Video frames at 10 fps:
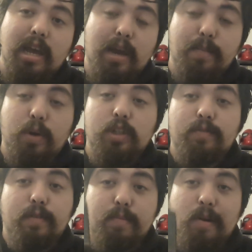and most of
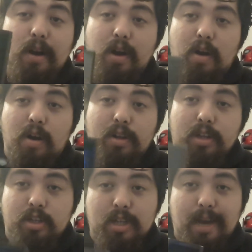them are all
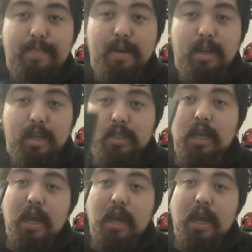in Japanese.